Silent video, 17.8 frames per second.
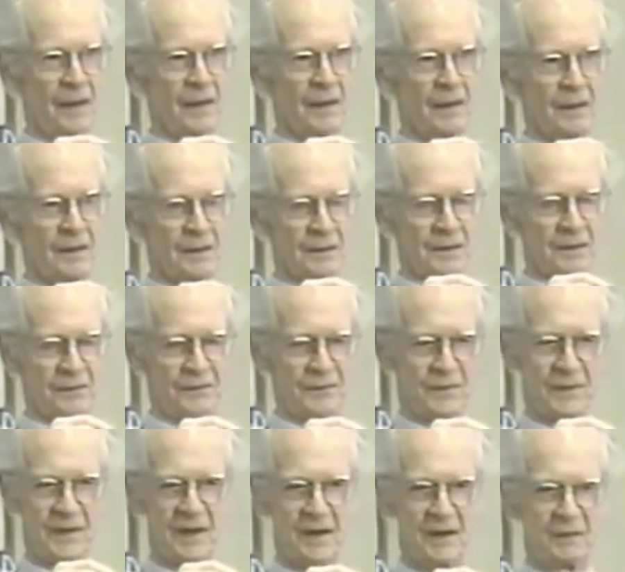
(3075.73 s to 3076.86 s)
Uh, if
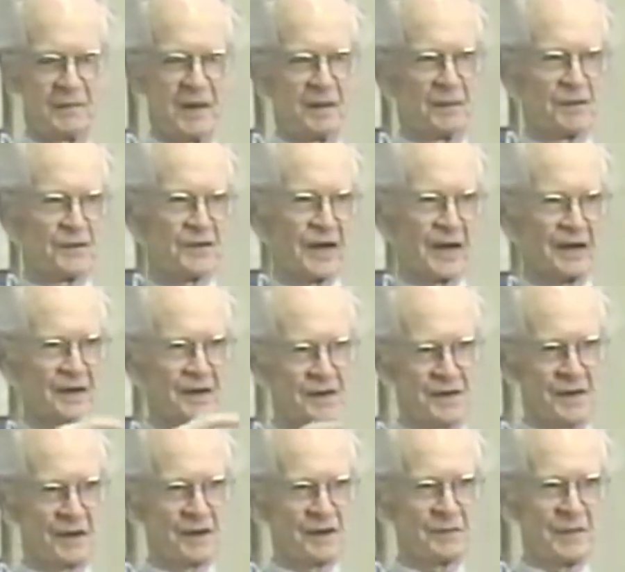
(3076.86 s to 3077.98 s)
we hear people sing the
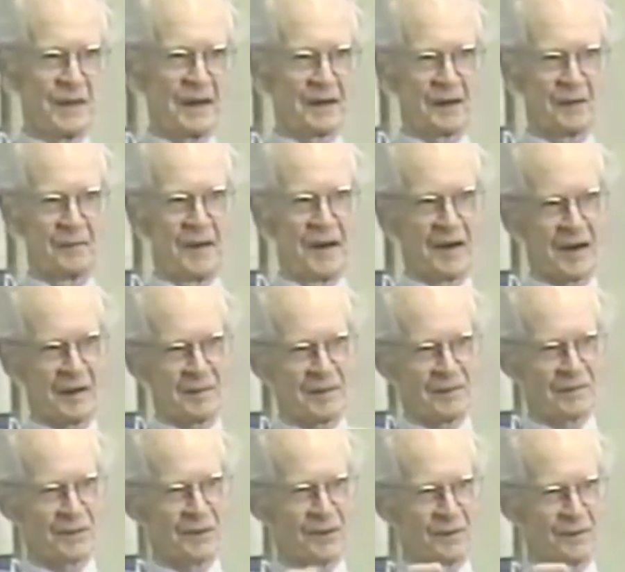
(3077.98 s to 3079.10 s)
Star Spangled Banner
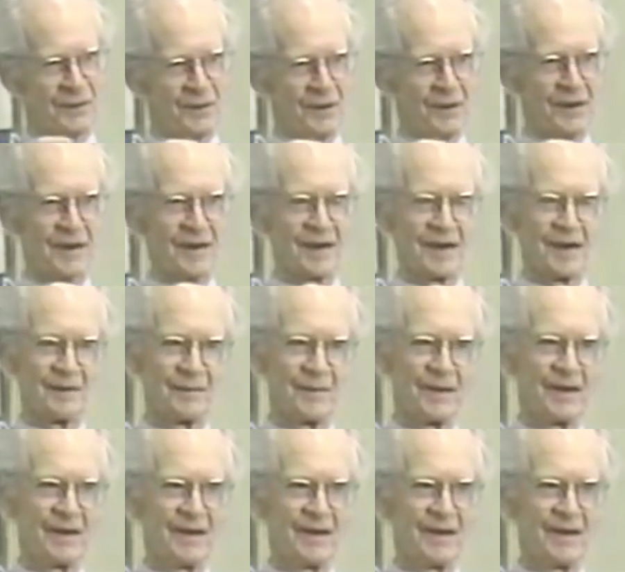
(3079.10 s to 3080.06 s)
before a ball game,